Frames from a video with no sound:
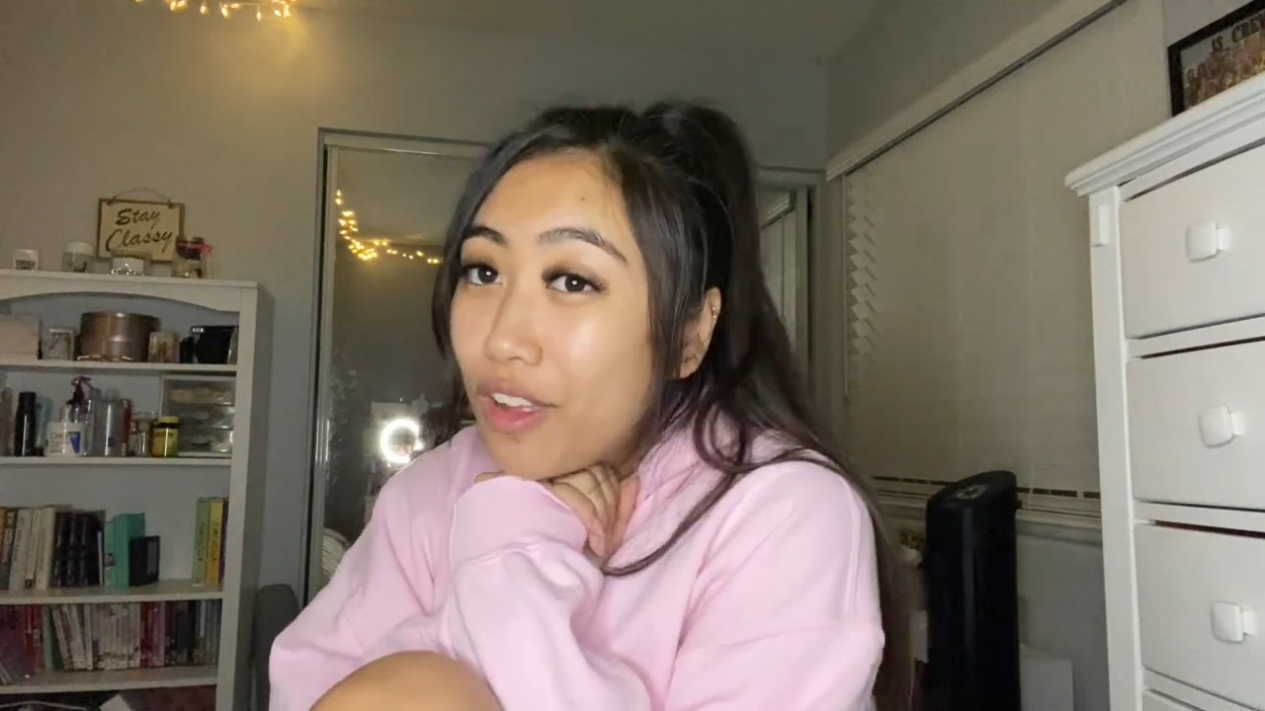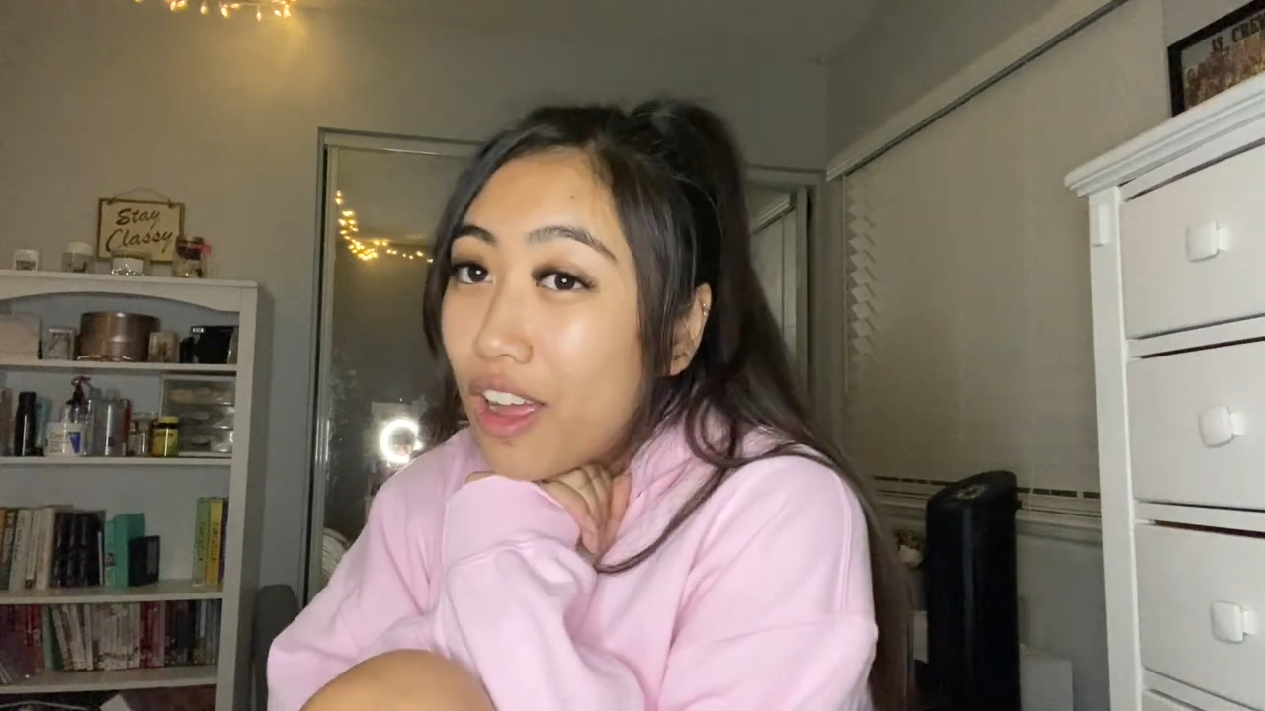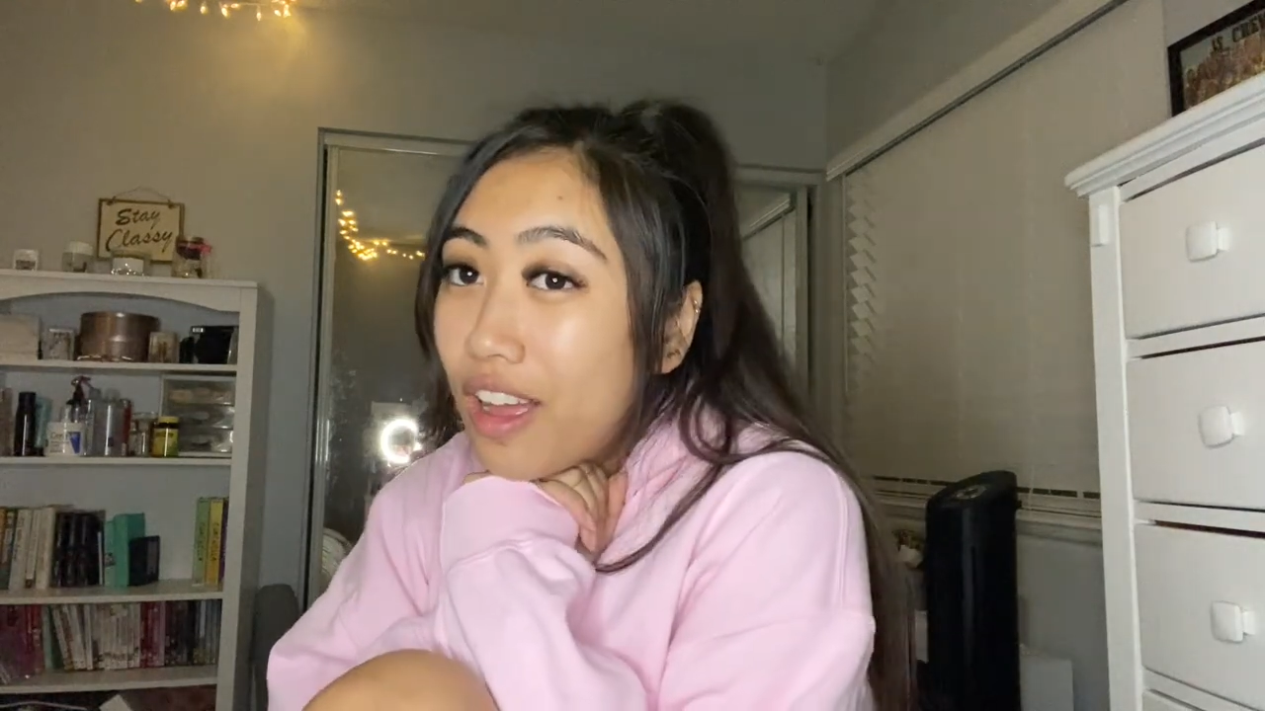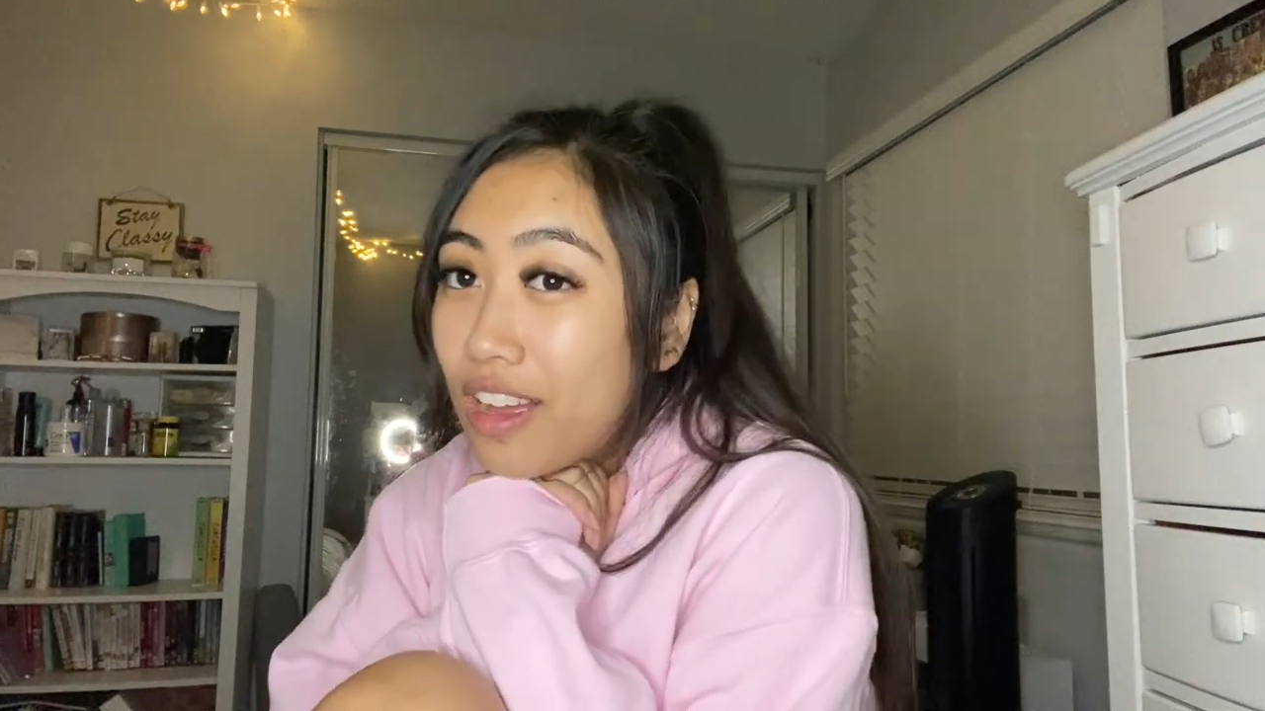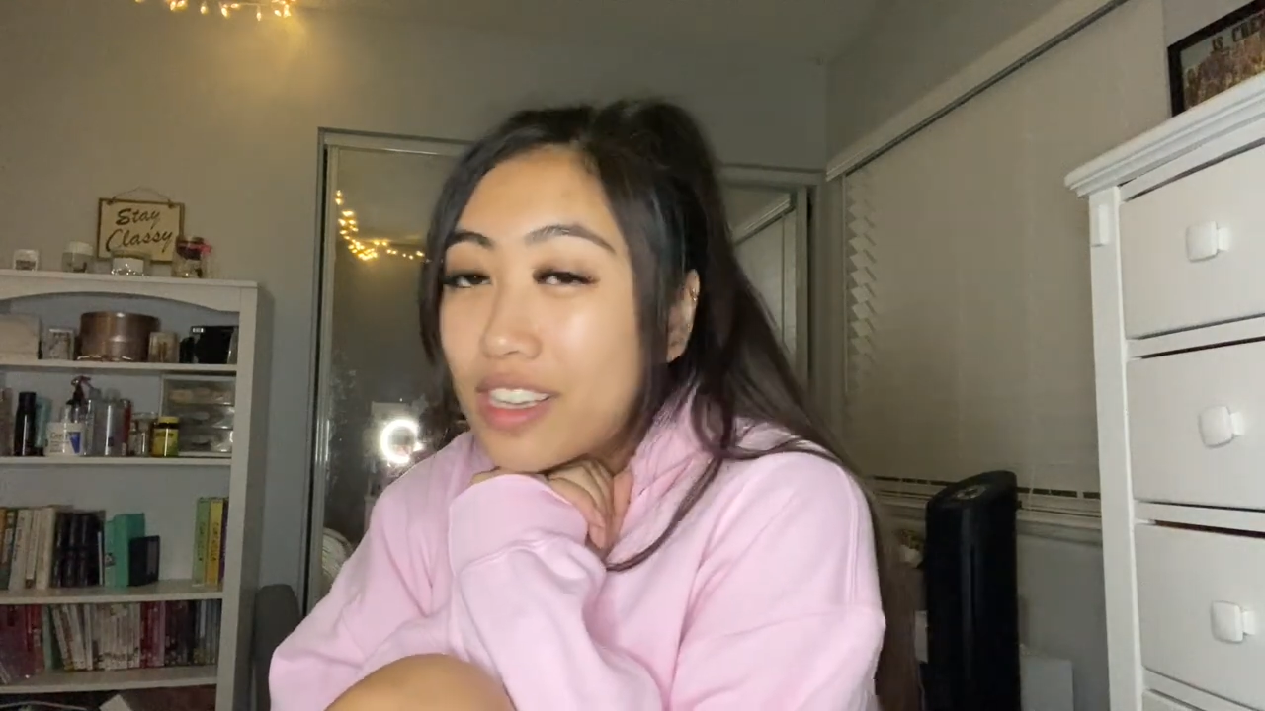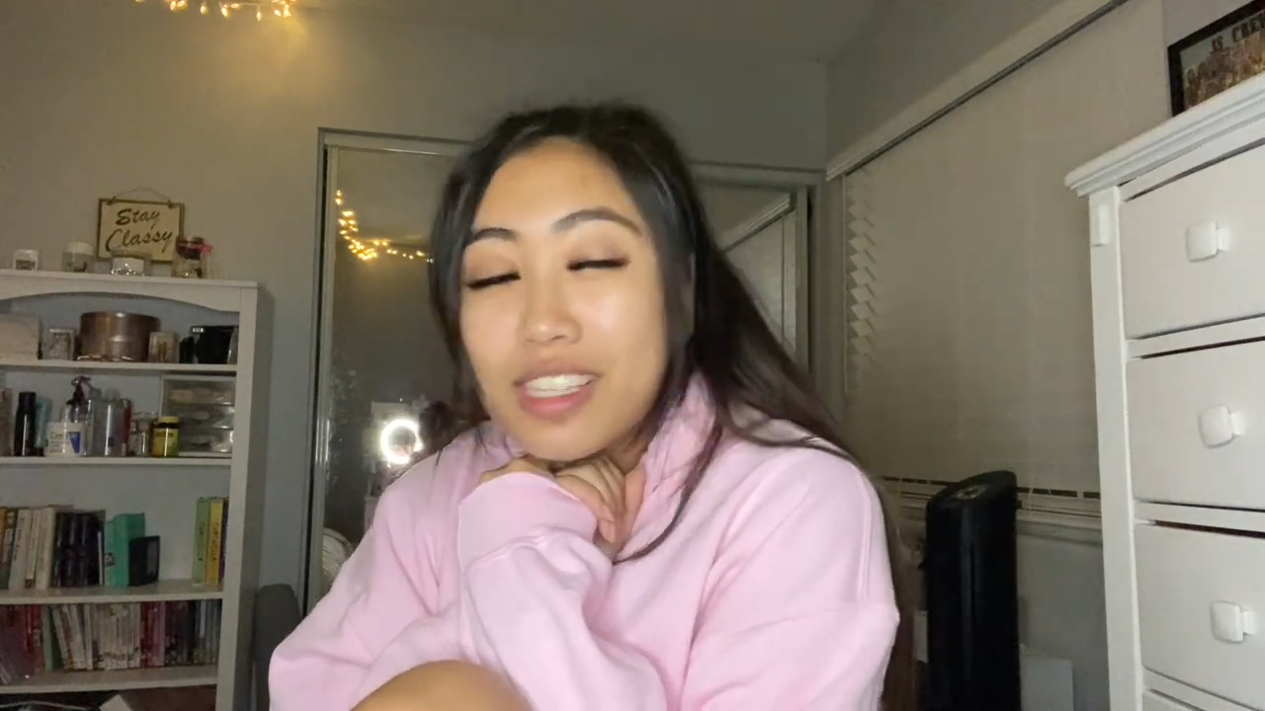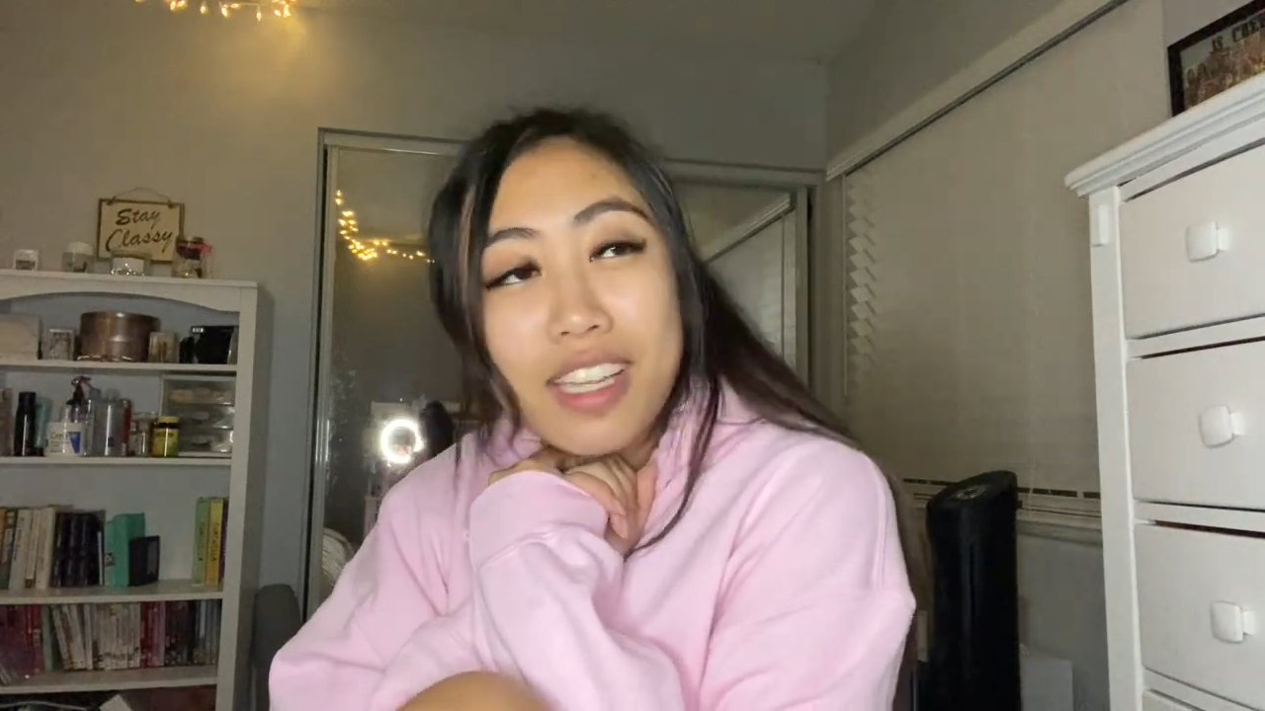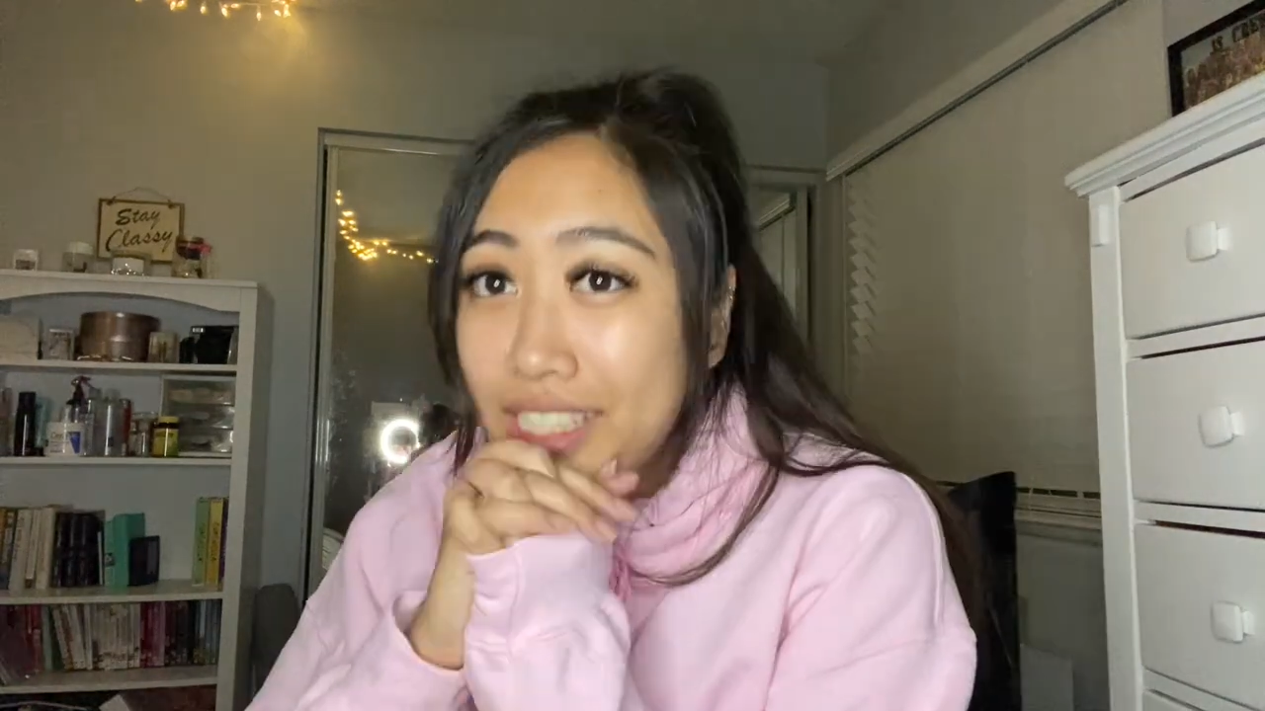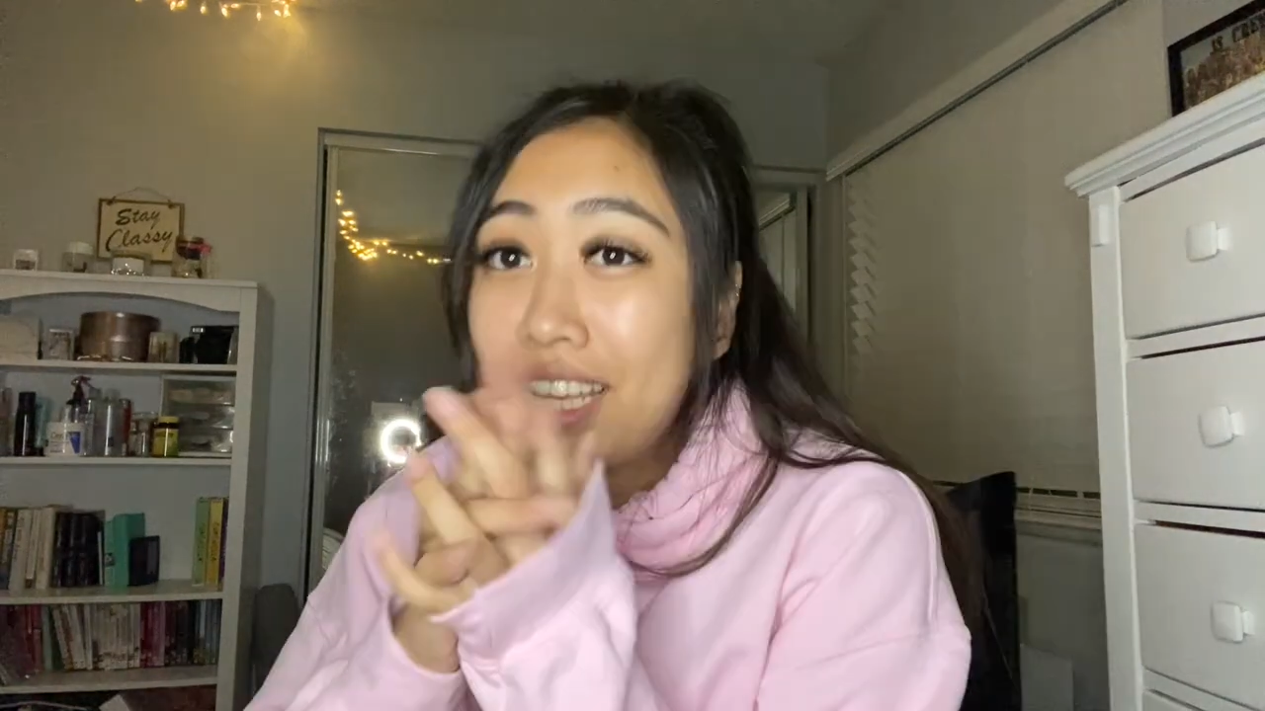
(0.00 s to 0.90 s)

vlogs.